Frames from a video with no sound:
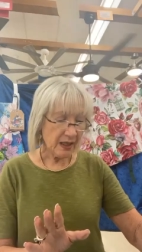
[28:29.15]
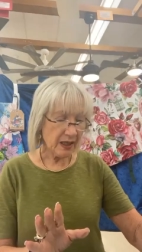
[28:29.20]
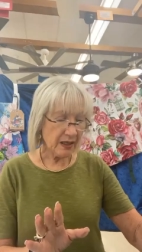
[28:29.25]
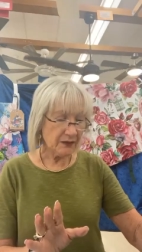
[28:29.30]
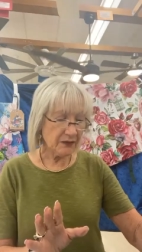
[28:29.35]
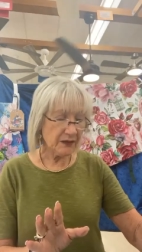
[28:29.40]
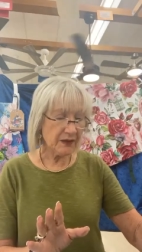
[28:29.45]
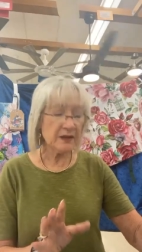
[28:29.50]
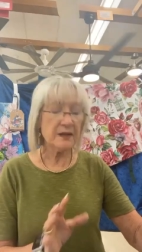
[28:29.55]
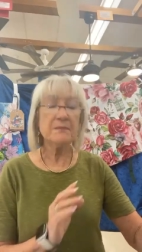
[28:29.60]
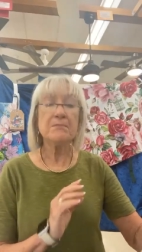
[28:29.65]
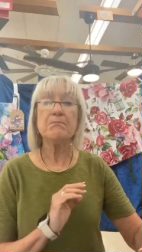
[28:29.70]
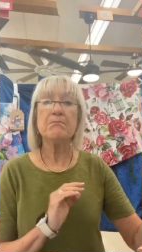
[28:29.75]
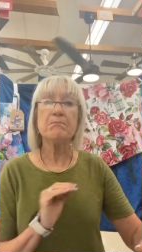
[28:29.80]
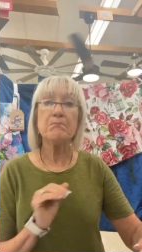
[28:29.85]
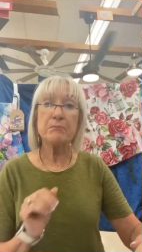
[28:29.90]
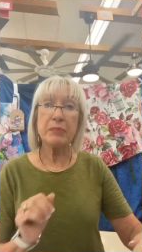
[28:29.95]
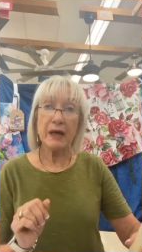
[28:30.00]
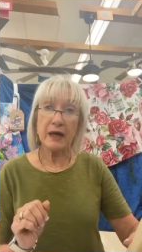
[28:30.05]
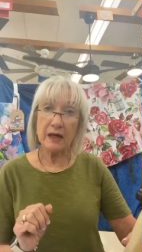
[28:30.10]
And then
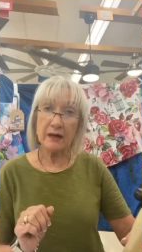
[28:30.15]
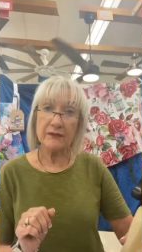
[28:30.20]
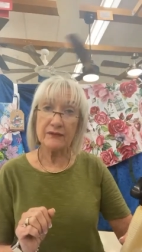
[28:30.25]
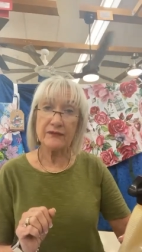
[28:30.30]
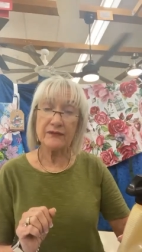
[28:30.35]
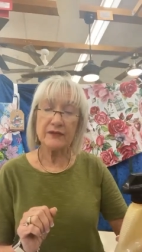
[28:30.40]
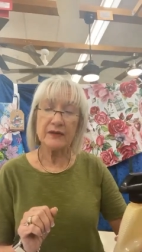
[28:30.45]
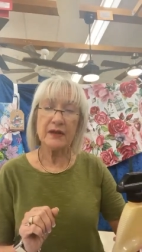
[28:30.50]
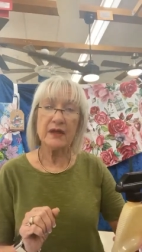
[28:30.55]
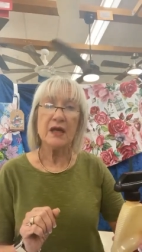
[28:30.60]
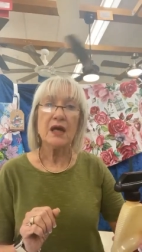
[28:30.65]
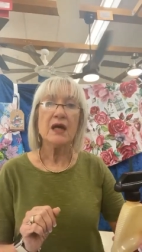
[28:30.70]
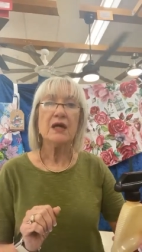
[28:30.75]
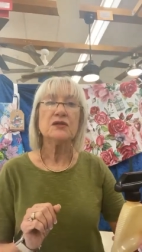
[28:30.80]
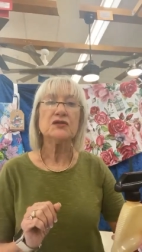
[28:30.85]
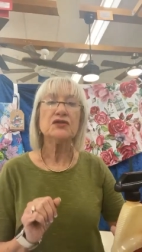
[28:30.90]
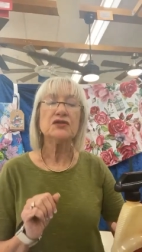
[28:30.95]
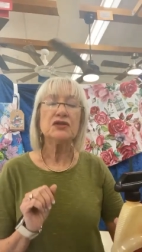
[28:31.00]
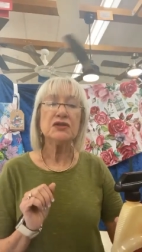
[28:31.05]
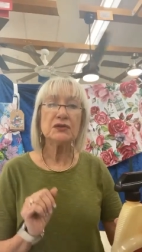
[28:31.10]
buff.
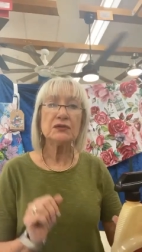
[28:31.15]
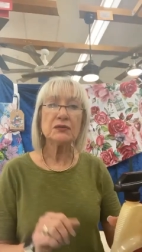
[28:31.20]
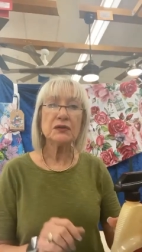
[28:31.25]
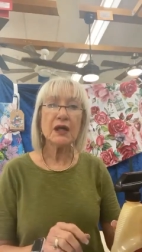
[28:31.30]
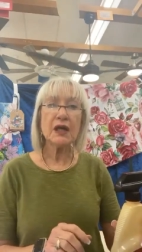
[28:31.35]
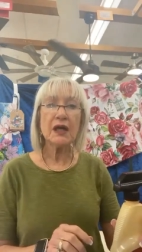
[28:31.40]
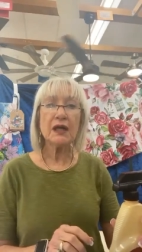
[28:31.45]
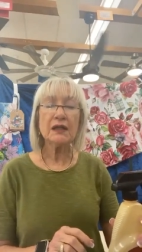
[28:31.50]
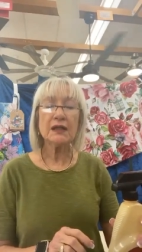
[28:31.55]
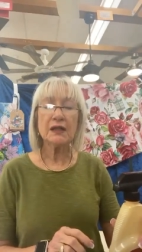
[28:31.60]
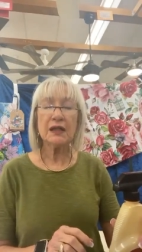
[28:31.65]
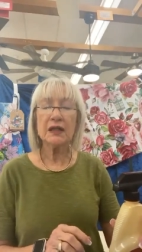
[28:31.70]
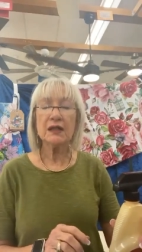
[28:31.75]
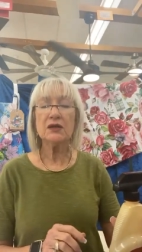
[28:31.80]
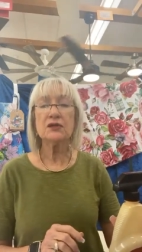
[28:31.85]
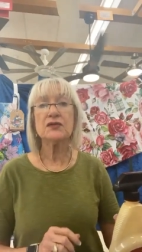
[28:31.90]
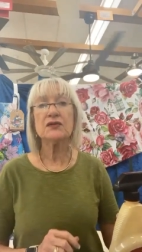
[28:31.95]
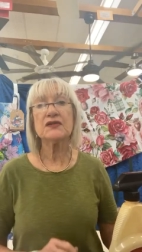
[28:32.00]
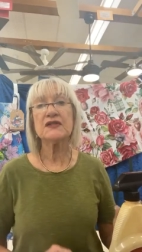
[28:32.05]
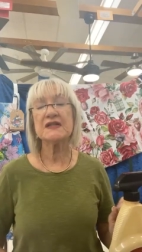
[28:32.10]
Do not
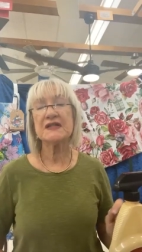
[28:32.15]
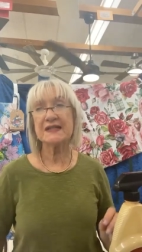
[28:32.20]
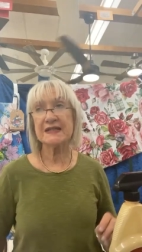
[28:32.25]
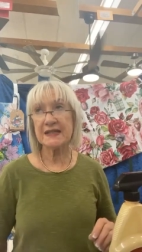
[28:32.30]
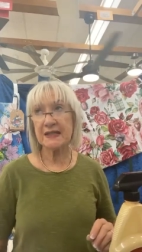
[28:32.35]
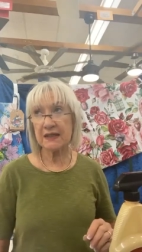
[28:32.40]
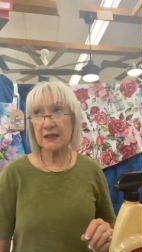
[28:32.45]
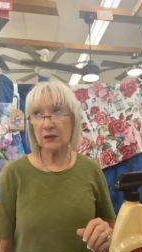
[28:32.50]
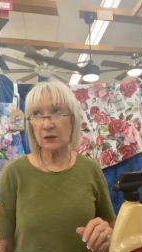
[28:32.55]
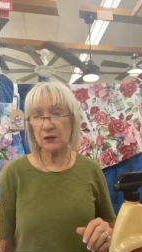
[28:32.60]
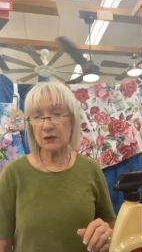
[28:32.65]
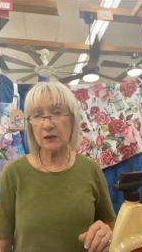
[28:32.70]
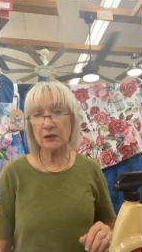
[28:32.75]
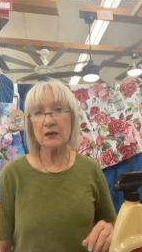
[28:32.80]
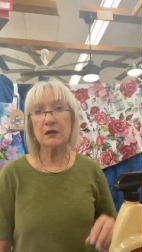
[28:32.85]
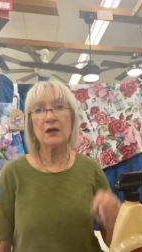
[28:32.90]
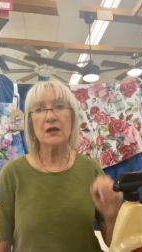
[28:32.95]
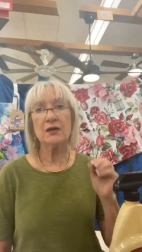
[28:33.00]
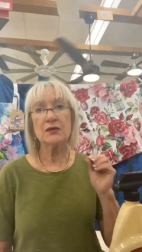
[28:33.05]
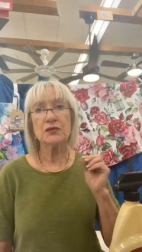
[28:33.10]
let your
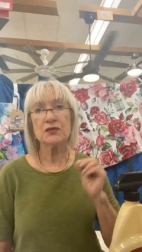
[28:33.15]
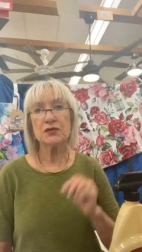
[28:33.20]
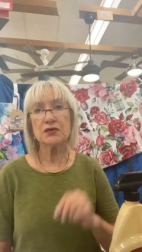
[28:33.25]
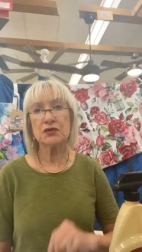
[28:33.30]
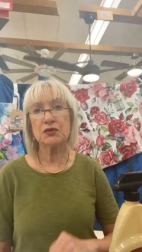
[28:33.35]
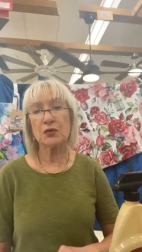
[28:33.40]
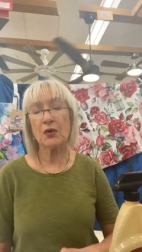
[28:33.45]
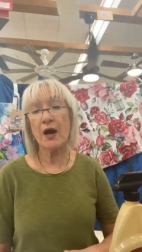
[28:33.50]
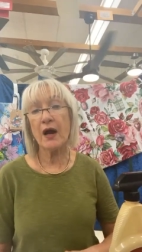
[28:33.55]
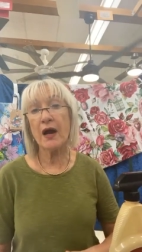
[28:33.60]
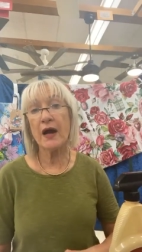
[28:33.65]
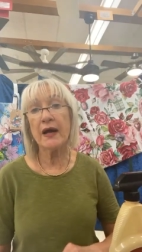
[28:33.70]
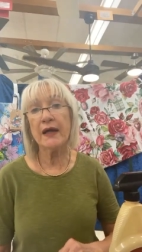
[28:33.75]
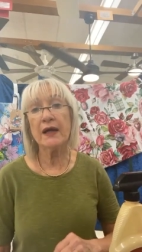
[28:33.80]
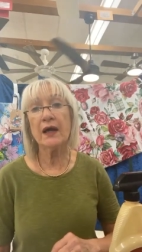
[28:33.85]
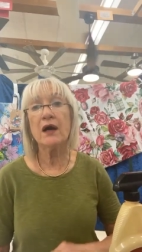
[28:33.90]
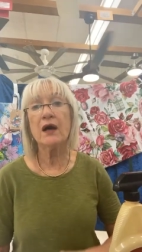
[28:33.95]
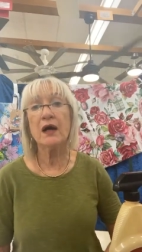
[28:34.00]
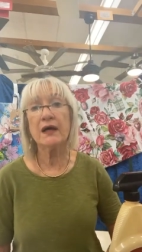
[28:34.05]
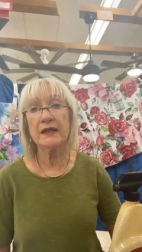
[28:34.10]
sealer
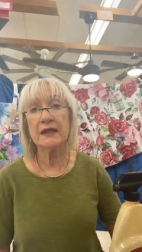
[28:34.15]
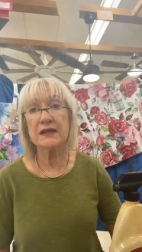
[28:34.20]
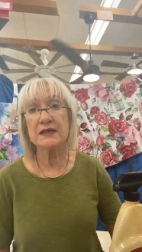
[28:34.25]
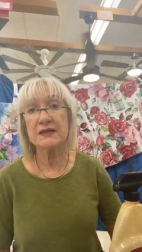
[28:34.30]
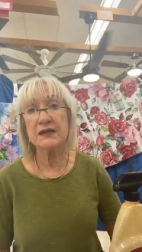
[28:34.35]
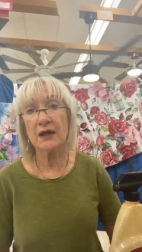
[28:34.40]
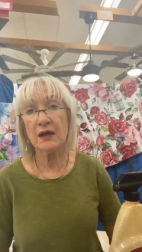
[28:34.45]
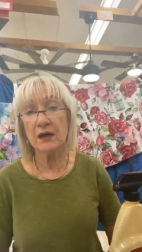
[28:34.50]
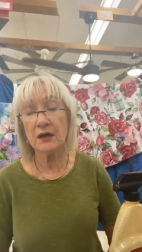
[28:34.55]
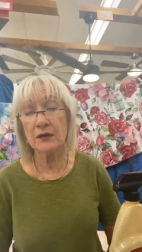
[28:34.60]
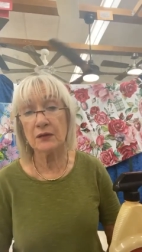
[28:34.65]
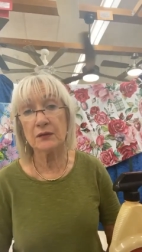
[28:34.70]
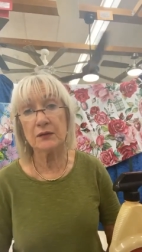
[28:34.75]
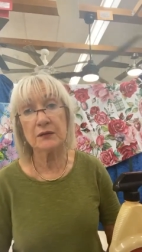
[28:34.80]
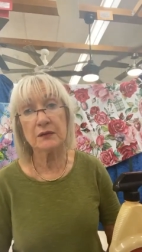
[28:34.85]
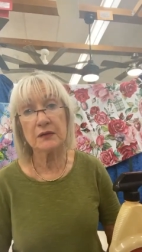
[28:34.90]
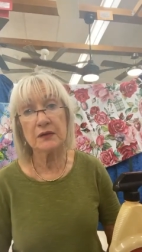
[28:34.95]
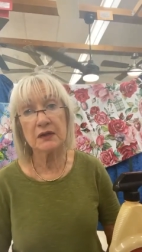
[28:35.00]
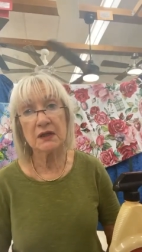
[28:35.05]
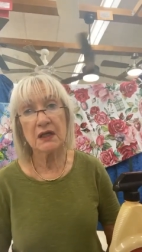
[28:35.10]
dry on its
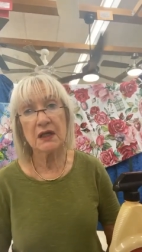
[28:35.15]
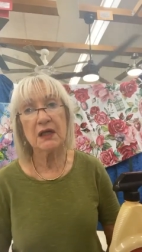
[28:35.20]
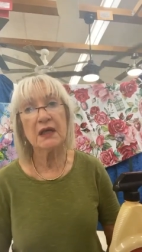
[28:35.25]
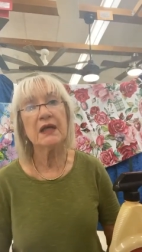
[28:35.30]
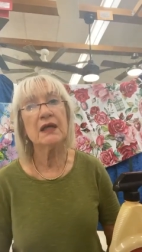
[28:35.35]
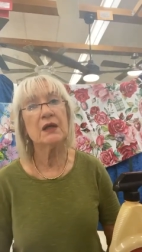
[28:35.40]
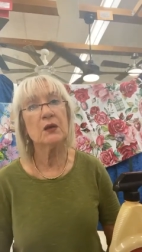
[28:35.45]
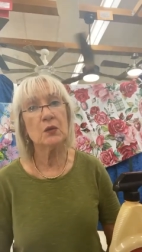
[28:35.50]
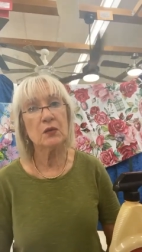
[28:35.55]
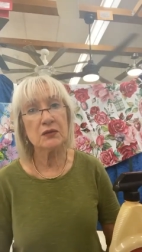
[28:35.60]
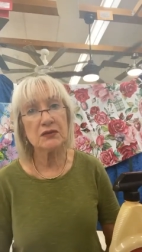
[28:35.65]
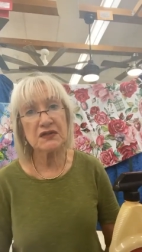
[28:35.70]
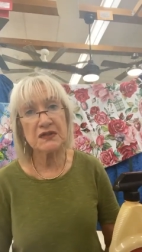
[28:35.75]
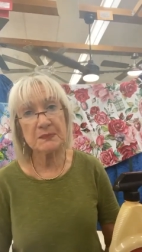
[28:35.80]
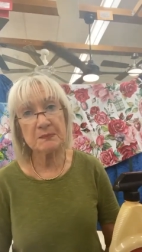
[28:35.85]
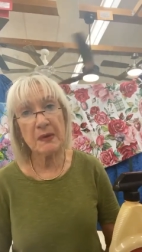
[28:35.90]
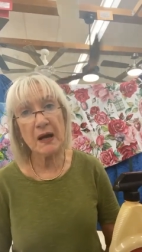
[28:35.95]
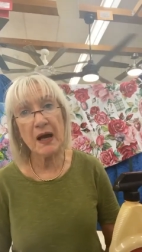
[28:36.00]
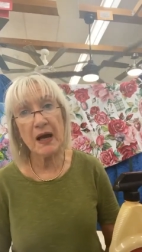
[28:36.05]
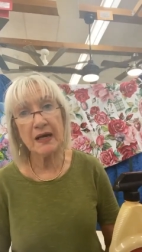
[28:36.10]
own. It will
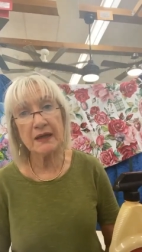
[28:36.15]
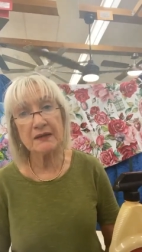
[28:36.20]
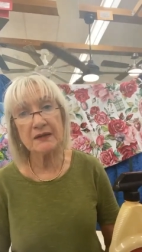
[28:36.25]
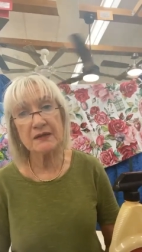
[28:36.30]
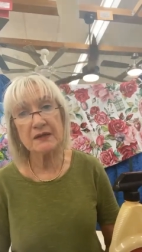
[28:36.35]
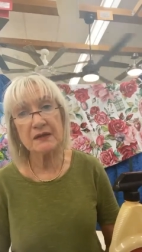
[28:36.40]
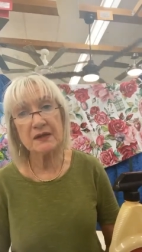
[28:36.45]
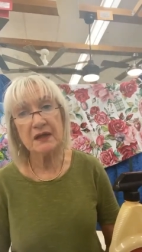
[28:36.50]
spot.